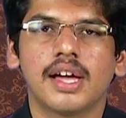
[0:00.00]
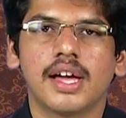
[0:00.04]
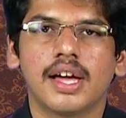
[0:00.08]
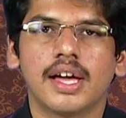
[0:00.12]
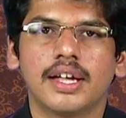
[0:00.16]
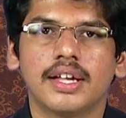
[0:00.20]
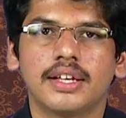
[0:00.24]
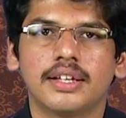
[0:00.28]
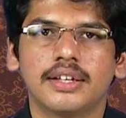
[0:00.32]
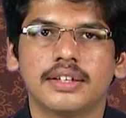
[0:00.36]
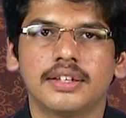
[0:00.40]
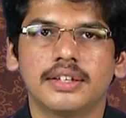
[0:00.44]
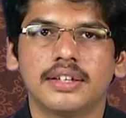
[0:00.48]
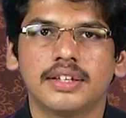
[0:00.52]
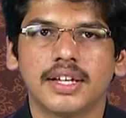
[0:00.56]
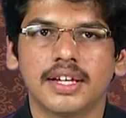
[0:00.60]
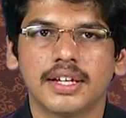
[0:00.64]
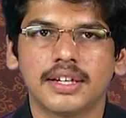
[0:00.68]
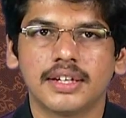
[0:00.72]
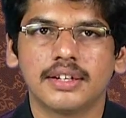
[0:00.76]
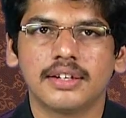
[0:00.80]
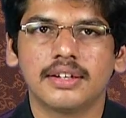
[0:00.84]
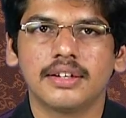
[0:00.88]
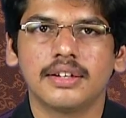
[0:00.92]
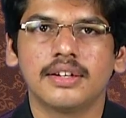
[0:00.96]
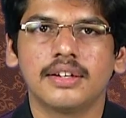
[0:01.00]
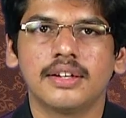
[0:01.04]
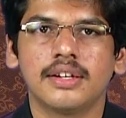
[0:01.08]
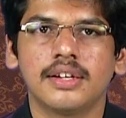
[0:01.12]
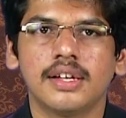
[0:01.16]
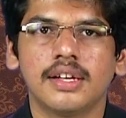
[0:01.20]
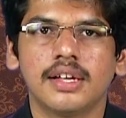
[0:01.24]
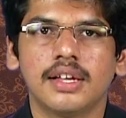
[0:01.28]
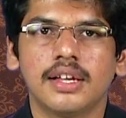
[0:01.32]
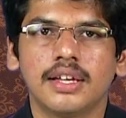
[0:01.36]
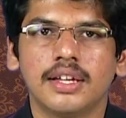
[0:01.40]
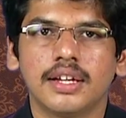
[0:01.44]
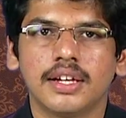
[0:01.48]
And then
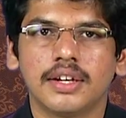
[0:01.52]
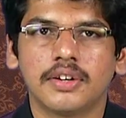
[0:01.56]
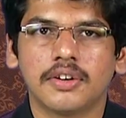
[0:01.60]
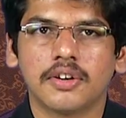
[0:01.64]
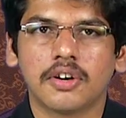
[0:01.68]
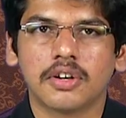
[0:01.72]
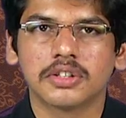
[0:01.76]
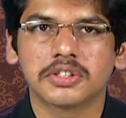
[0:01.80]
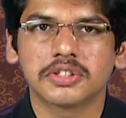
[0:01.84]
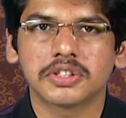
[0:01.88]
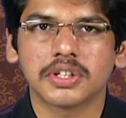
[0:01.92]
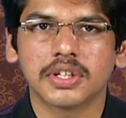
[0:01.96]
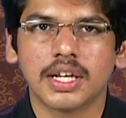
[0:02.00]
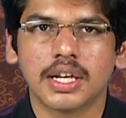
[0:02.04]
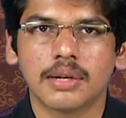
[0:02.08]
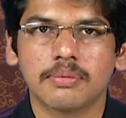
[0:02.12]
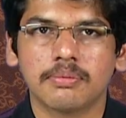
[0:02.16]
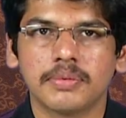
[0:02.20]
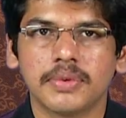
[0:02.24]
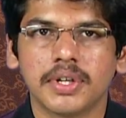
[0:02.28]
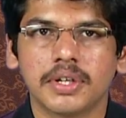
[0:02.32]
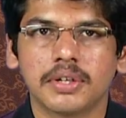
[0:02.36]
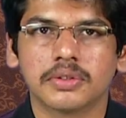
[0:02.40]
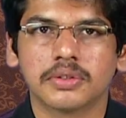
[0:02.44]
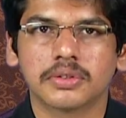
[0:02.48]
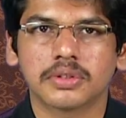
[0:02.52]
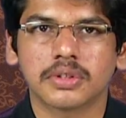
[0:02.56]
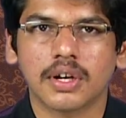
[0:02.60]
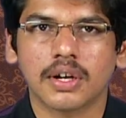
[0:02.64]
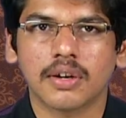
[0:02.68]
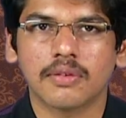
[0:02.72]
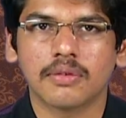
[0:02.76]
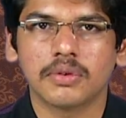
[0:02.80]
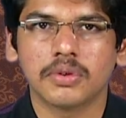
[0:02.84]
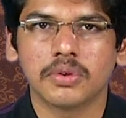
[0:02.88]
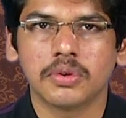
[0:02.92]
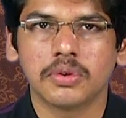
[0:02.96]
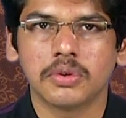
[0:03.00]
it also helped me to
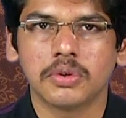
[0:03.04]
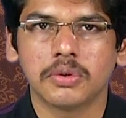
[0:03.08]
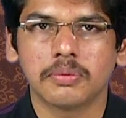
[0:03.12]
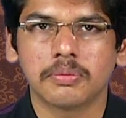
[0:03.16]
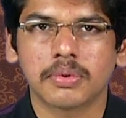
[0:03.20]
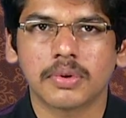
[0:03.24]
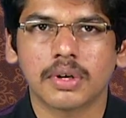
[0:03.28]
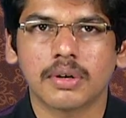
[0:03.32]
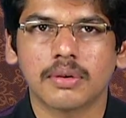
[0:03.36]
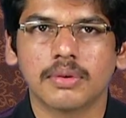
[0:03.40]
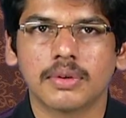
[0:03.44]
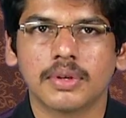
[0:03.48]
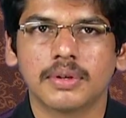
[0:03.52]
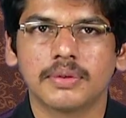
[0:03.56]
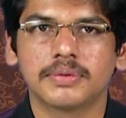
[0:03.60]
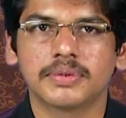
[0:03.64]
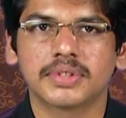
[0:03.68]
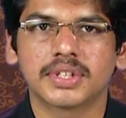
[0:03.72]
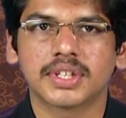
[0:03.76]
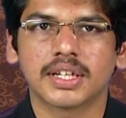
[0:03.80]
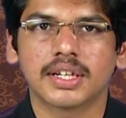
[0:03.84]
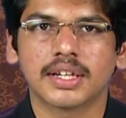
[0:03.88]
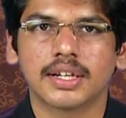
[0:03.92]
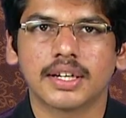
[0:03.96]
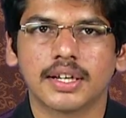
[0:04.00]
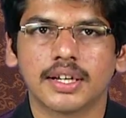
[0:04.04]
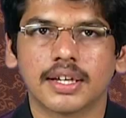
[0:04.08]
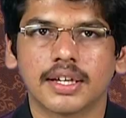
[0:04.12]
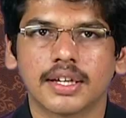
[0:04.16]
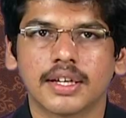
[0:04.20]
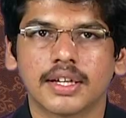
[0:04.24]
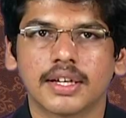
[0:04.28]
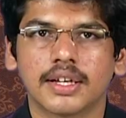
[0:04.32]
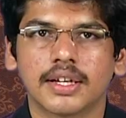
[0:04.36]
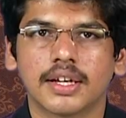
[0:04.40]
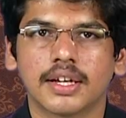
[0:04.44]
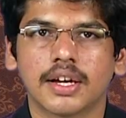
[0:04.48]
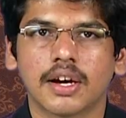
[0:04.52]
solve new problems and
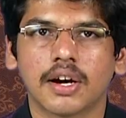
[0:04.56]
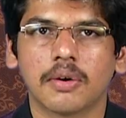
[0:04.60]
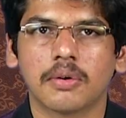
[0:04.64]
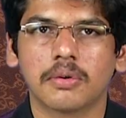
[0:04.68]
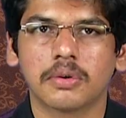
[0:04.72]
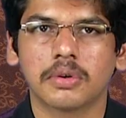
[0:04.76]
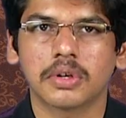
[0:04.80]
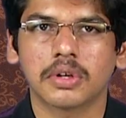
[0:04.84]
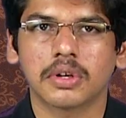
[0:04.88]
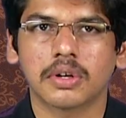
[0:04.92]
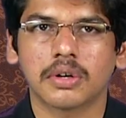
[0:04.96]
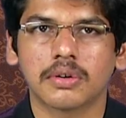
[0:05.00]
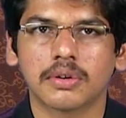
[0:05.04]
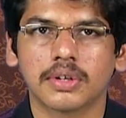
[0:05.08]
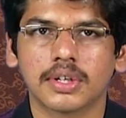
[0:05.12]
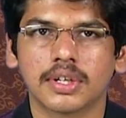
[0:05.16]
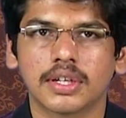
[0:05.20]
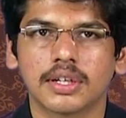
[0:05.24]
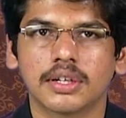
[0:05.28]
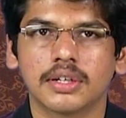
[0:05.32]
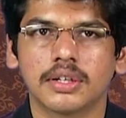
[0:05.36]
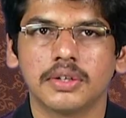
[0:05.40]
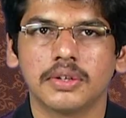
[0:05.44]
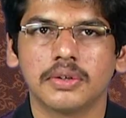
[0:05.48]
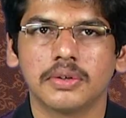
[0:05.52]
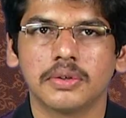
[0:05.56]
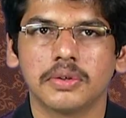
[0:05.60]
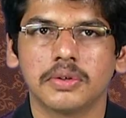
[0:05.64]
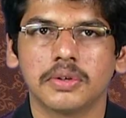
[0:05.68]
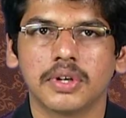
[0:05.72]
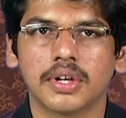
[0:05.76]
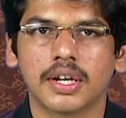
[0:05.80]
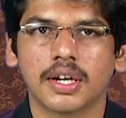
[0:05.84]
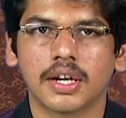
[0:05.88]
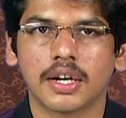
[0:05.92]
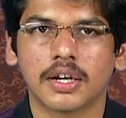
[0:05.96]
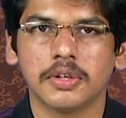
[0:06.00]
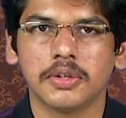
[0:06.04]
how to counter new
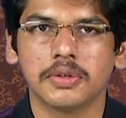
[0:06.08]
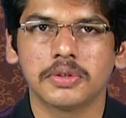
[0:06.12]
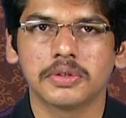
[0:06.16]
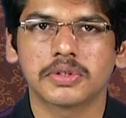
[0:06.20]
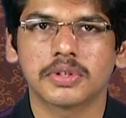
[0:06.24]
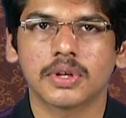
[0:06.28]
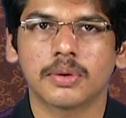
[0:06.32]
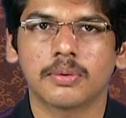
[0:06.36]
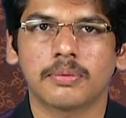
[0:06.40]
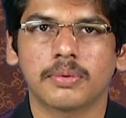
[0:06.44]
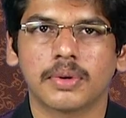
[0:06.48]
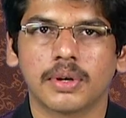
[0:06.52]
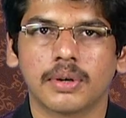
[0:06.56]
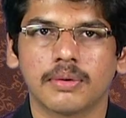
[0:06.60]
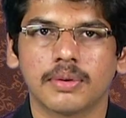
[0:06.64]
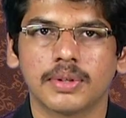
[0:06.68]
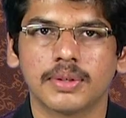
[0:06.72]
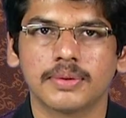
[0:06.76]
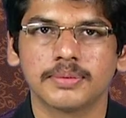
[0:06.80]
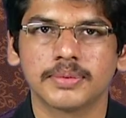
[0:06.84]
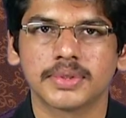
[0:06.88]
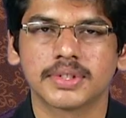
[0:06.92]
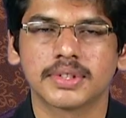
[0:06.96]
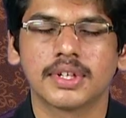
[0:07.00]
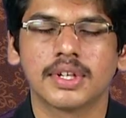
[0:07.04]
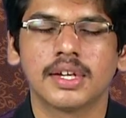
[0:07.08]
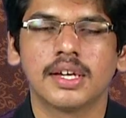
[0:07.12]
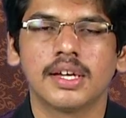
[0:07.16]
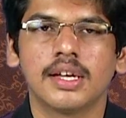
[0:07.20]
and unusual problems.